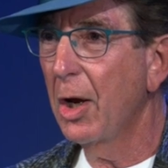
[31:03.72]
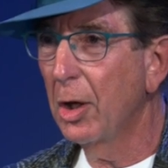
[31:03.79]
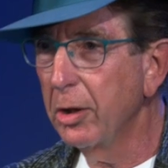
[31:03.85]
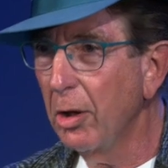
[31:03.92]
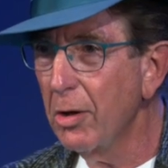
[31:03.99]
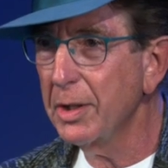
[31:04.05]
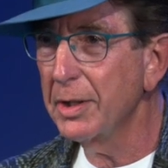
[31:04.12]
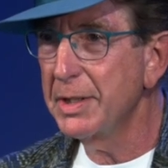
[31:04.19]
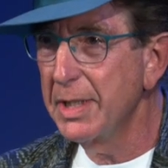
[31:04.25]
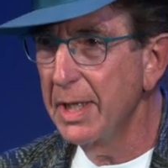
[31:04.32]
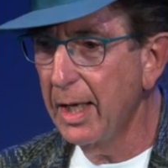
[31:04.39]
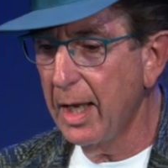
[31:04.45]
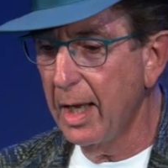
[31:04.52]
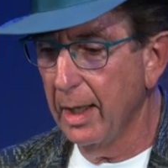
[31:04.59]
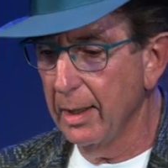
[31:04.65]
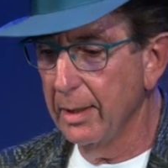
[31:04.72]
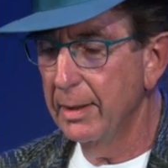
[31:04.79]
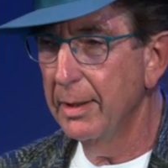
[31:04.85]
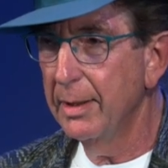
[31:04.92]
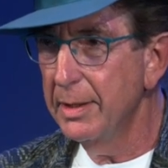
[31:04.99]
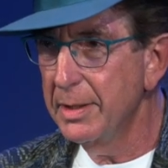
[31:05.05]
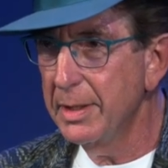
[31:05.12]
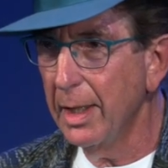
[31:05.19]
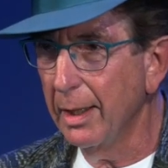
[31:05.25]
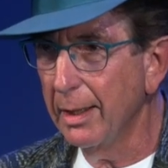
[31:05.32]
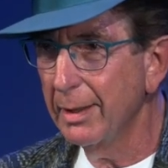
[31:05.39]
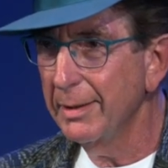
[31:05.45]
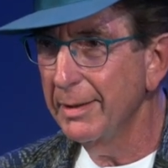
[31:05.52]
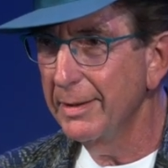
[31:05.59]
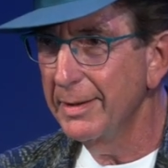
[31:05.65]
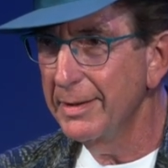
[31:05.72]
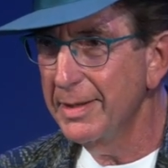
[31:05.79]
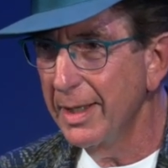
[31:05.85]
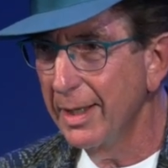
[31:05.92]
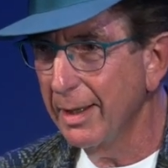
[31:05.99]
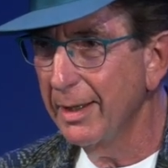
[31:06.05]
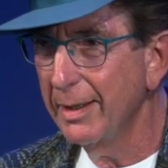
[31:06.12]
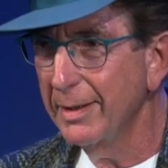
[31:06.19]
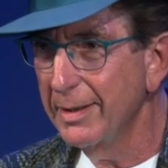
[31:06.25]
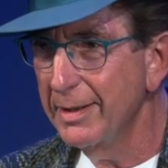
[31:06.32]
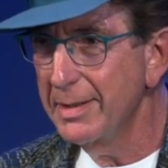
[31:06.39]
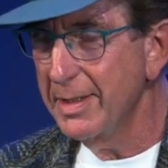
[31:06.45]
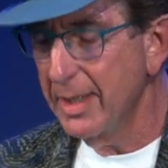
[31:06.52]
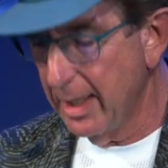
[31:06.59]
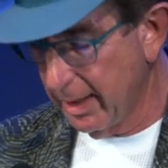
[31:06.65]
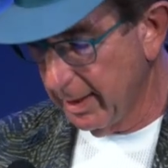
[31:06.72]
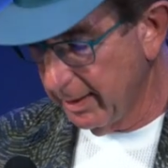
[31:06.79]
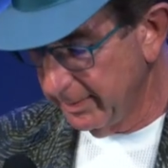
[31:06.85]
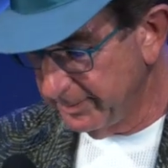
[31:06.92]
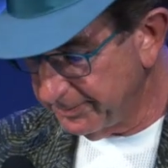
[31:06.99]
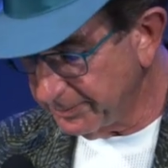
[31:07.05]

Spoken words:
clock ticking, tick, tick, tick.